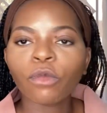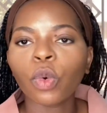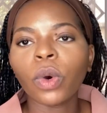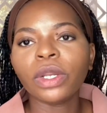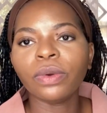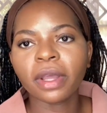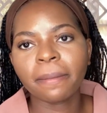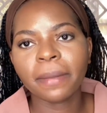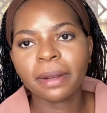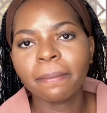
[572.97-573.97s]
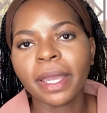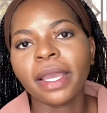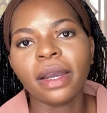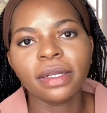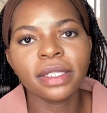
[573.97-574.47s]
What do I mean by
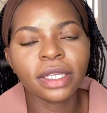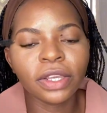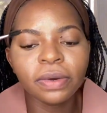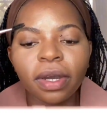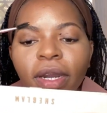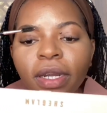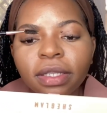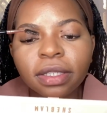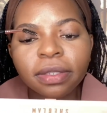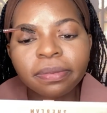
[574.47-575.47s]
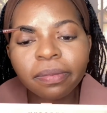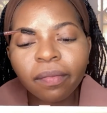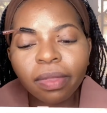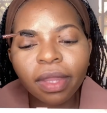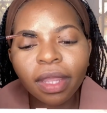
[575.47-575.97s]
guarding your heart?
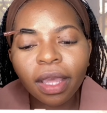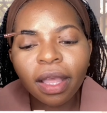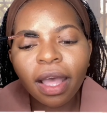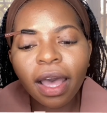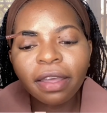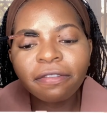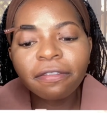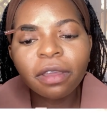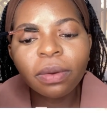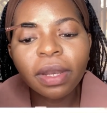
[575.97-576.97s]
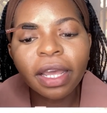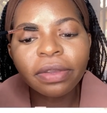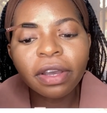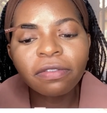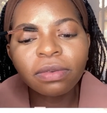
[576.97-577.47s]
I feel
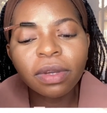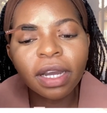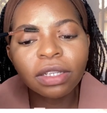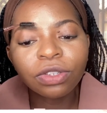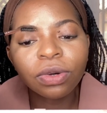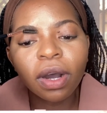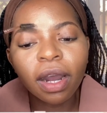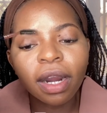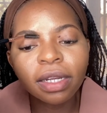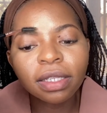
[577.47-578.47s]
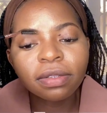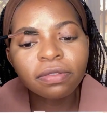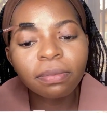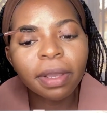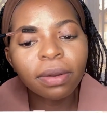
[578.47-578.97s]
like you have to guard your heart
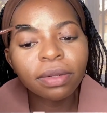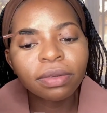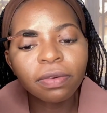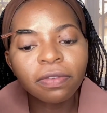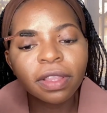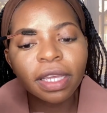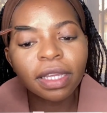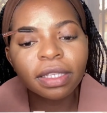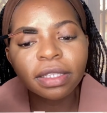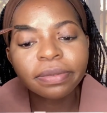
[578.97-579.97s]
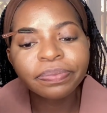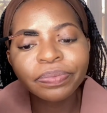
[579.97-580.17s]
from a lot of things.